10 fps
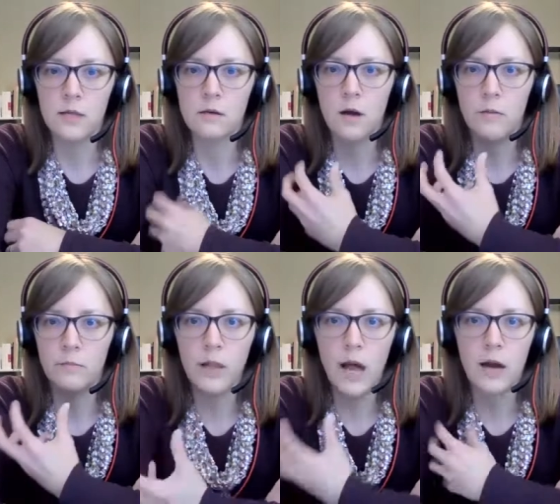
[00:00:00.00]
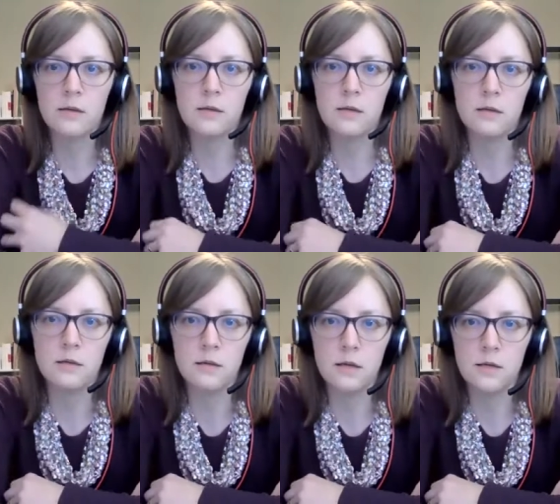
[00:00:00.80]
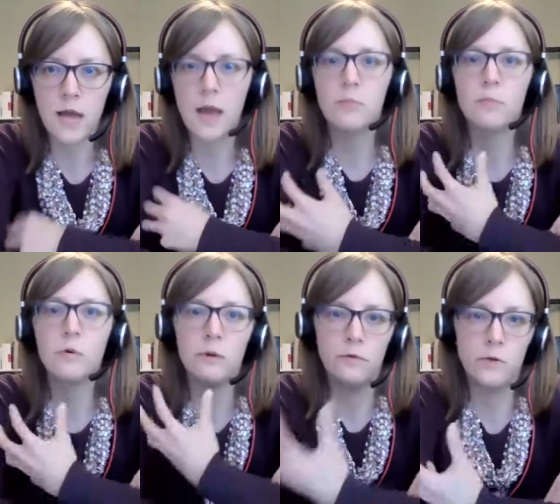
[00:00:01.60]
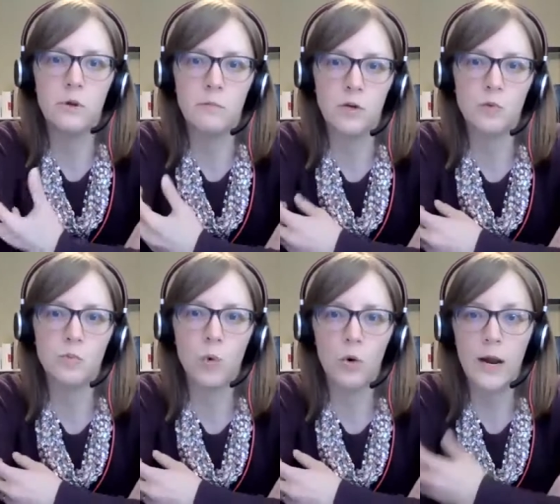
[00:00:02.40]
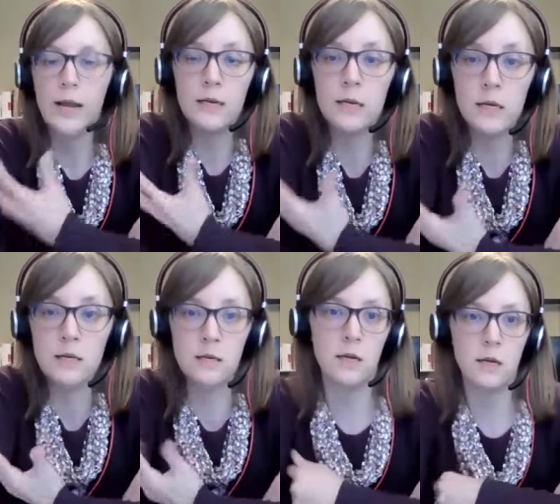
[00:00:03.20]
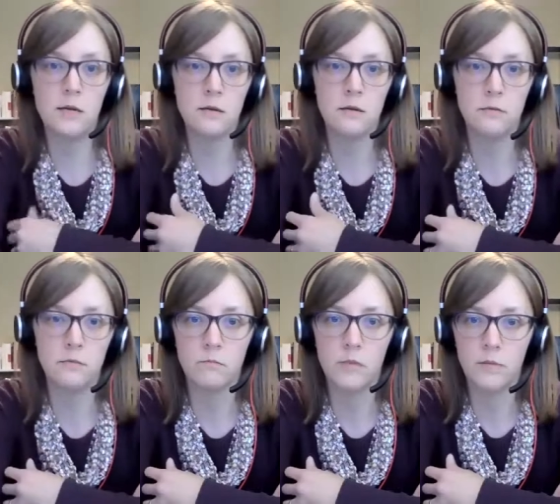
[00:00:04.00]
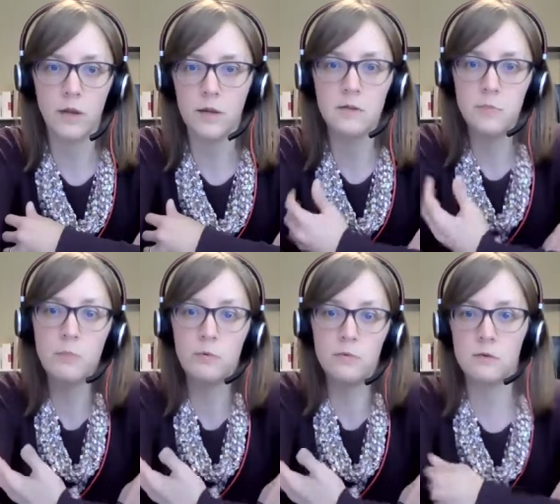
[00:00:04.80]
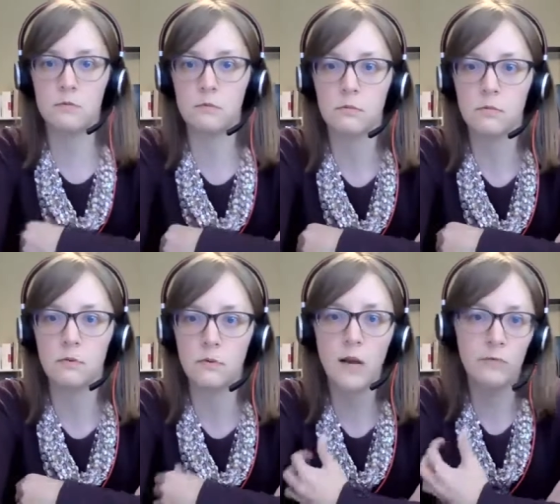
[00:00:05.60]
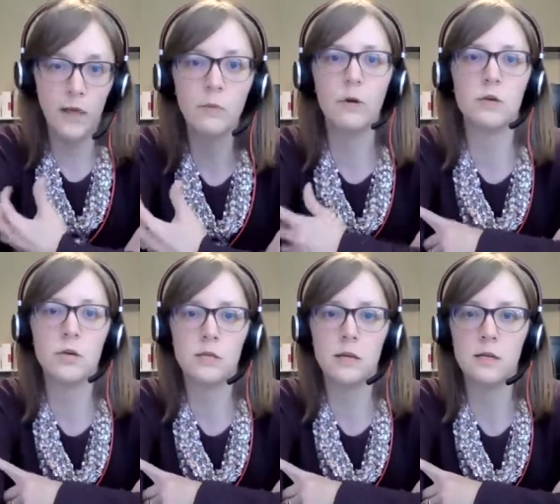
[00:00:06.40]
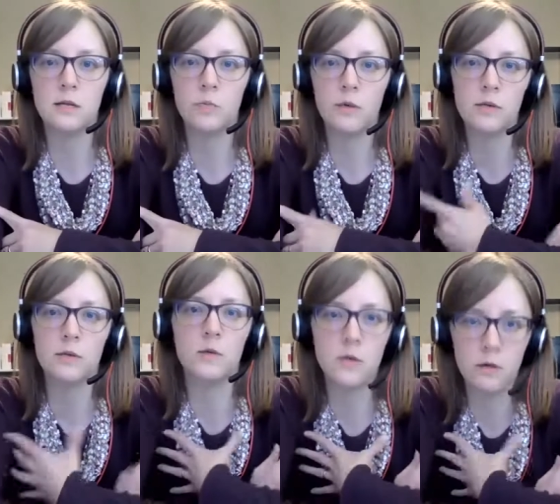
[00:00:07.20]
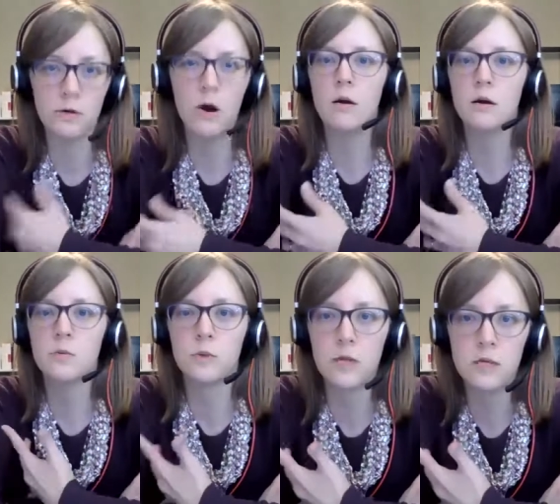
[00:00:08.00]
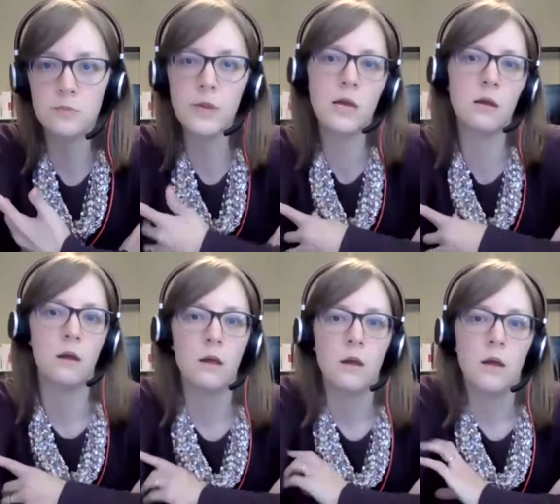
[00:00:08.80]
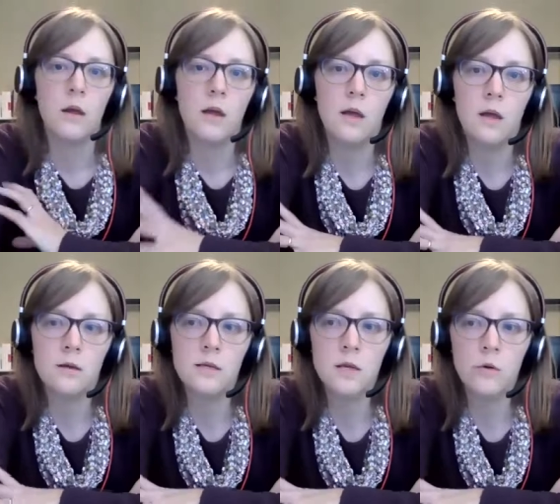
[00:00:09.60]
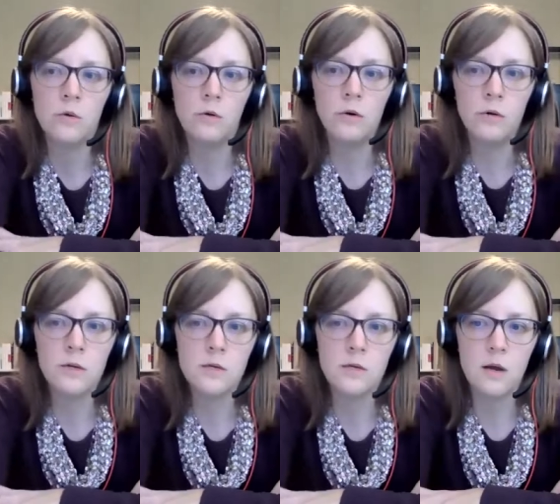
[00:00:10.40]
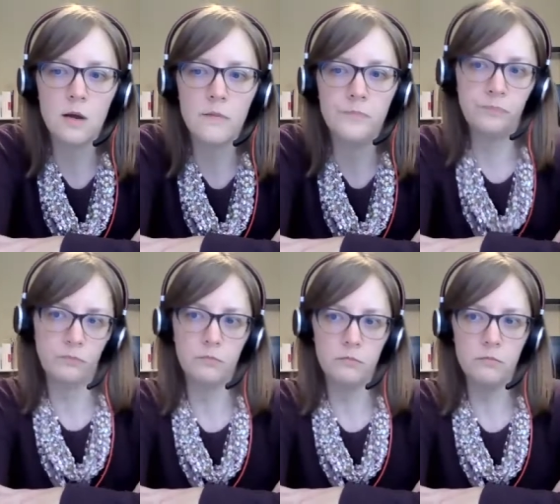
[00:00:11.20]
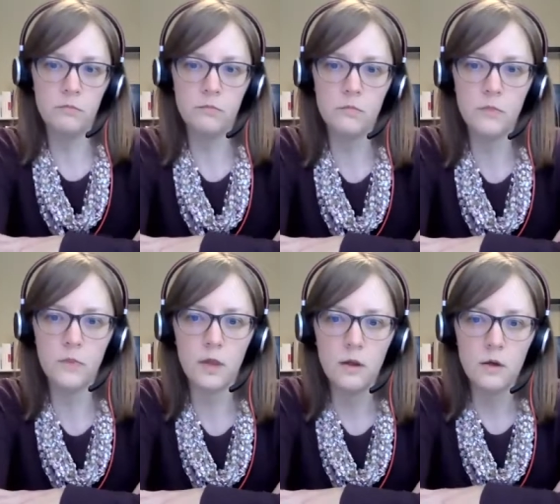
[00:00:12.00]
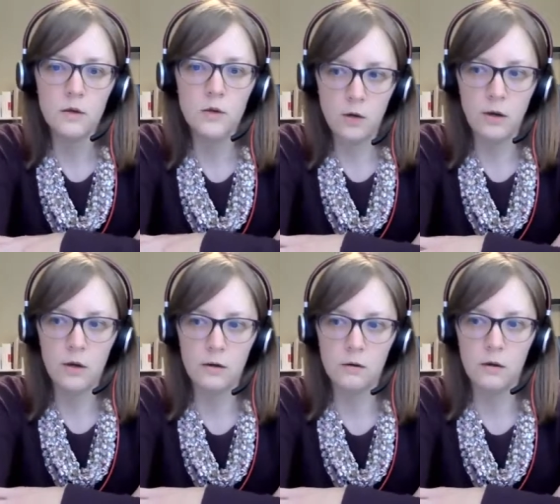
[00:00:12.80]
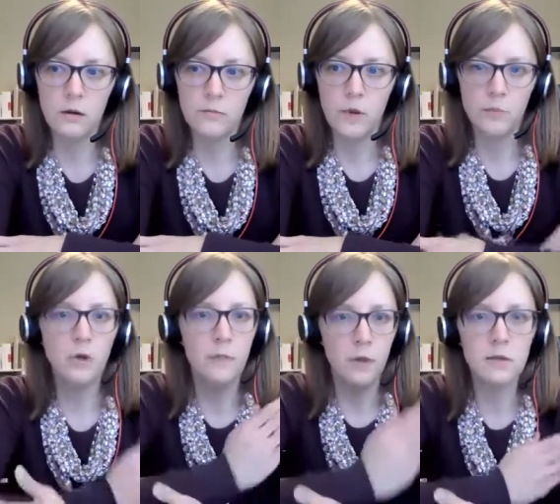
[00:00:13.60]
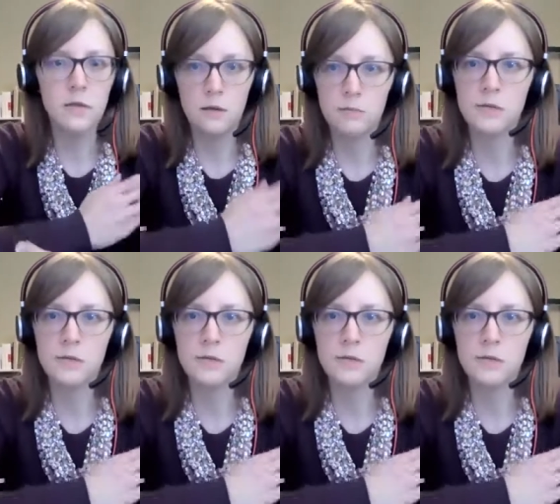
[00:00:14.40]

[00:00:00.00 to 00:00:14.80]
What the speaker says: complex, it's capable of doing much more, and it is people's native language. It's what's close to their heart, it's what they speak. And so the Creolists took a pretty militant